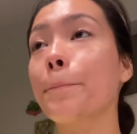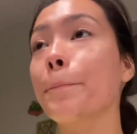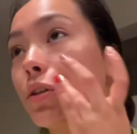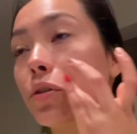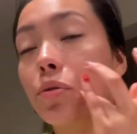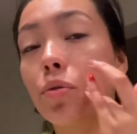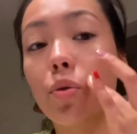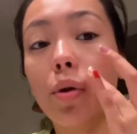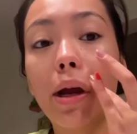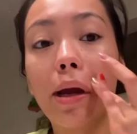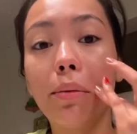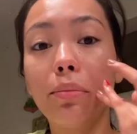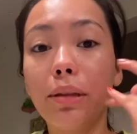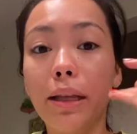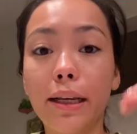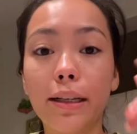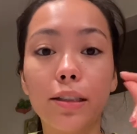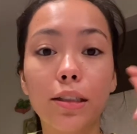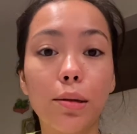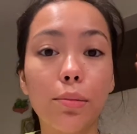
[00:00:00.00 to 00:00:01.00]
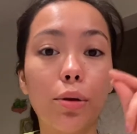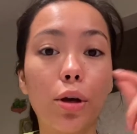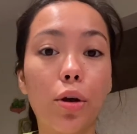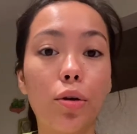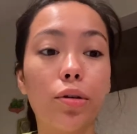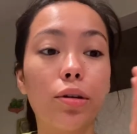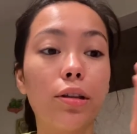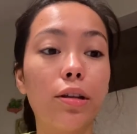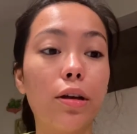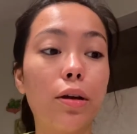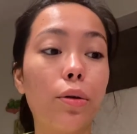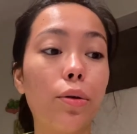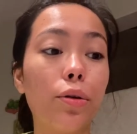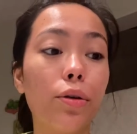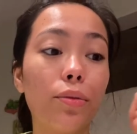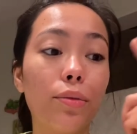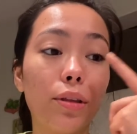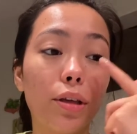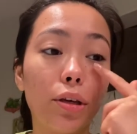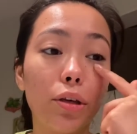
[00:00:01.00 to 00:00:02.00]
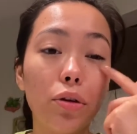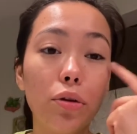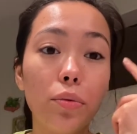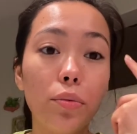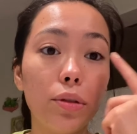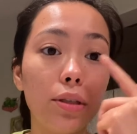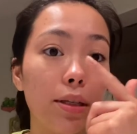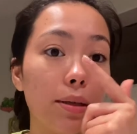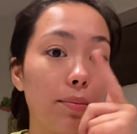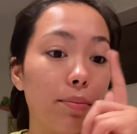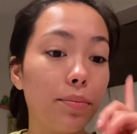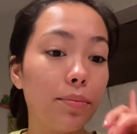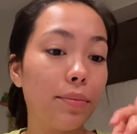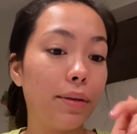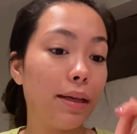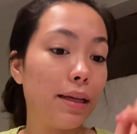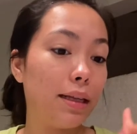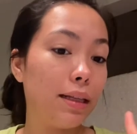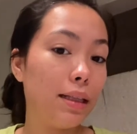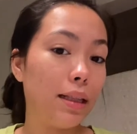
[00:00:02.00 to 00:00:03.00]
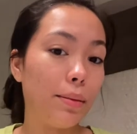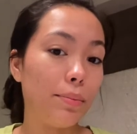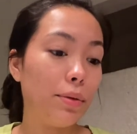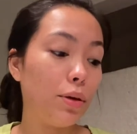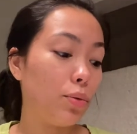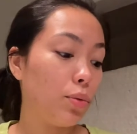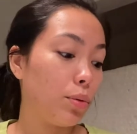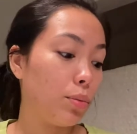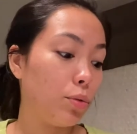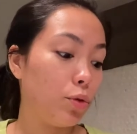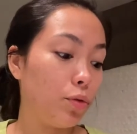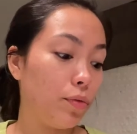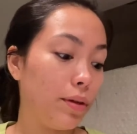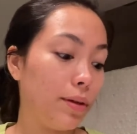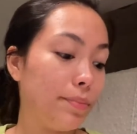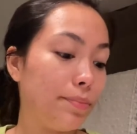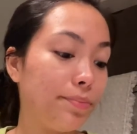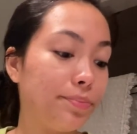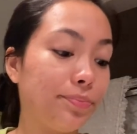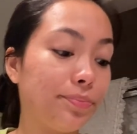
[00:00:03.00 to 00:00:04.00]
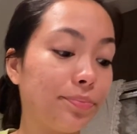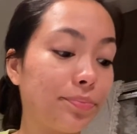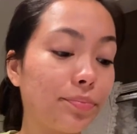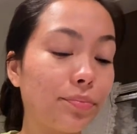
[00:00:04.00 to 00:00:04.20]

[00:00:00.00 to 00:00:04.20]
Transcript: Just grab like some coconut oil with a Q-tip and let me remove it.